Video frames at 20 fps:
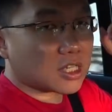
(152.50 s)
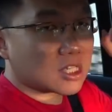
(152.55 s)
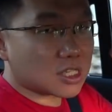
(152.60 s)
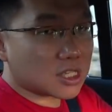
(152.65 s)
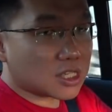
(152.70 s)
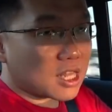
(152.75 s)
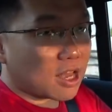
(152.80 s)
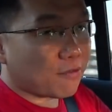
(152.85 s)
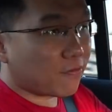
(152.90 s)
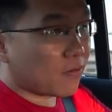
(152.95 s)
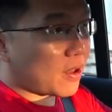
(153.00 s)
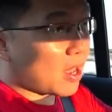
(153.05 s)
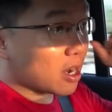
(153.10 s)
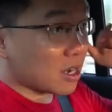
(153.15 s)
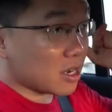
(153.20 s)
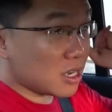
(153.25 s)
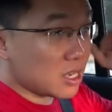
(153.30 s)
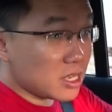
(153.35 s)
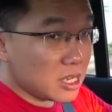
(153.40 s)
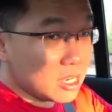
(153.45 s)
stuff
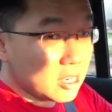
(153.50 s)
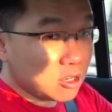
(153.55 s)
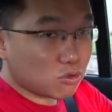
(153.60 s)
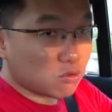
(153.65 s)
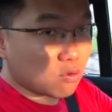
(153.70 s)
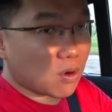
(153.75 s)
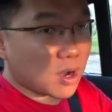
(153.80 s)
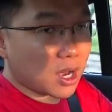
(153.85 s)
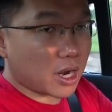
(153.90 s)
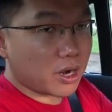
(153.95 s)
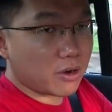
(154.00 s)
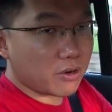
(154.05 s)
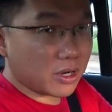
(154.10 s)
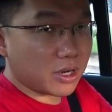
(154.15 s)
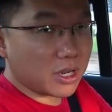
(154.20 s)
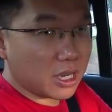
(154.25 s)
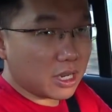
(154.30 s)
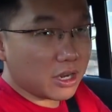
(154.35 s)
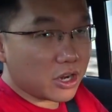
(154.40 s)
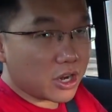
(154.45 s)
an
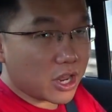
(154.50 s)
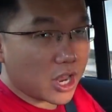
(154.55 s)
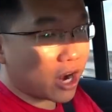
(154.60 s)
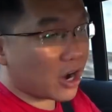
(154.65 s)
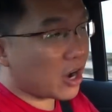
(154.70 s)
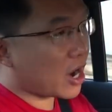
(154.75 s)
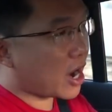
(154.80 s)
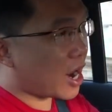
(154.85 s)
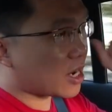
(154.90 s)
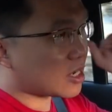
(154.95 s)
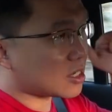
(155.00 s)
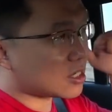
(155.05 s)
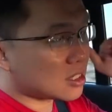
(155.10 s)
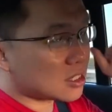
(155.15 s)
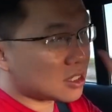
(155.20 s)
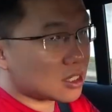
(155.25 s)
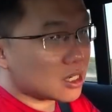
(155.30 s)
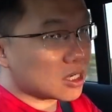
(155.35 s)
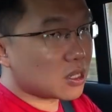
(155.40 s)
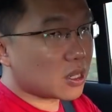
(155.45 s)
E200 in there and
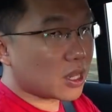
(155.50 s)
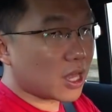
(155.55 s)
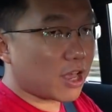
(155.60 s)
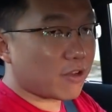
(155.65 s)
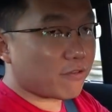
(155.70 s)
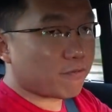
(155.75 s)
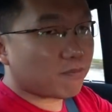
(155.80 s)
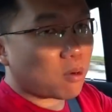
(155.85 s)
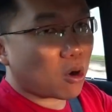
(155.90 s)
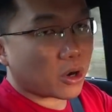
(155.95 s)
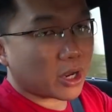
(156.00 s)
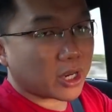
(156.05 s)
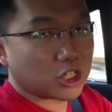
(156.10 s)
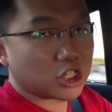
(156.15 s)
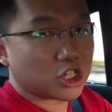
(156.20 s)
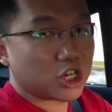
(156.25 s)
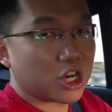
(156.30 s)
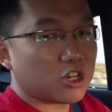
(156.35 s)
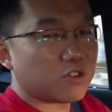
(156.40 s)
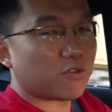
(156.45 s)
still have pocket
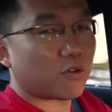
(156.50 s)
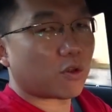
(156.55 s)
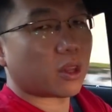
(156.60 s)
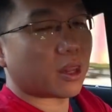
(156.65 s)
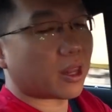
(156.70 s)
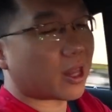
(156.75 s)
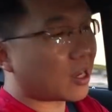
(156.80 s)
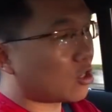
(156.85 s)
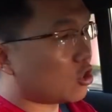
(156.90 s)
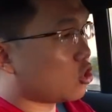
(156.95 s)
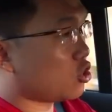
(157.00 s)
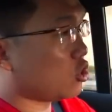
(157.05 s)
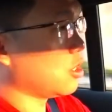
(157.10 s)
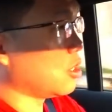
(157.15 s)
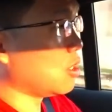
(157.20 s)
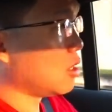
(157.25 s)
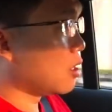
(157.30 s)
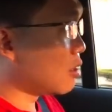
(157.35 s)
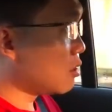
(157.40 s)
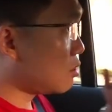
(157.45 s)
change for lunch.
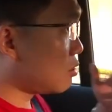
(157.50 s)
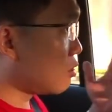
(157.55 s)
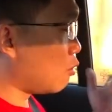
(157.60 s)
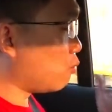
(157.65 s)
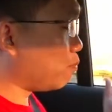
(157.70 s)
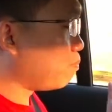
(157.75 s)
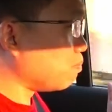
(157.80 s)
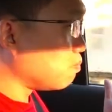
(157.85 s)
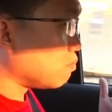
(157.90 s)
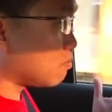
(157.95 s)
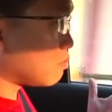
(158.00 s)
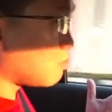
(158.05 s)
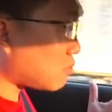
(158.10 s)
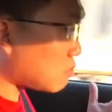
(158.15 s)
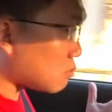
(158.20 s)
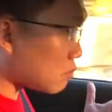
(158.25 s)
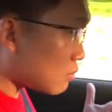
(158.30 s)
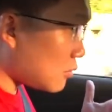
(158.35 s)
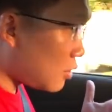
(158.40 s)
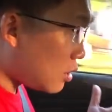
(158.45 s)
So
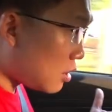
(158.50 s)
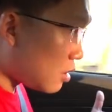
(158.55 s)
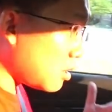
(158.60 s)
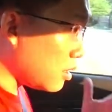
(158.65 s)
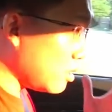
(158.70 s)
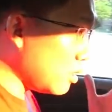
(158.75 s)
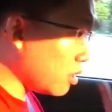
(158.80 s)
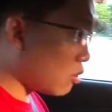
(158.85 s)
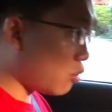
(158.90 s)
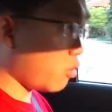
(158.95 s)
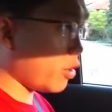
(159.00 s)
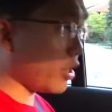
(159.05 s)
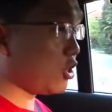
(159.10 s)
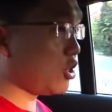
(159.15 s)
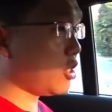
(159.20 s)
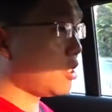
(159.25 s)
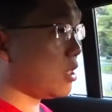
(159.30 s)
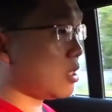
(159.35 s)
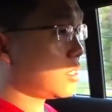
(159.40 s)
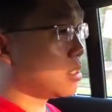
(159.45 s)
the
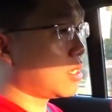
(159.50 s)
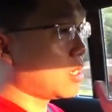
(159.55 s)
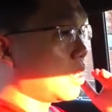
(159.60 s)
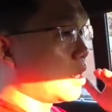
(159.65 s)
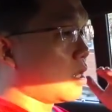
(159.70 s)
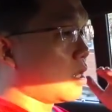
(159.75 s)
question is,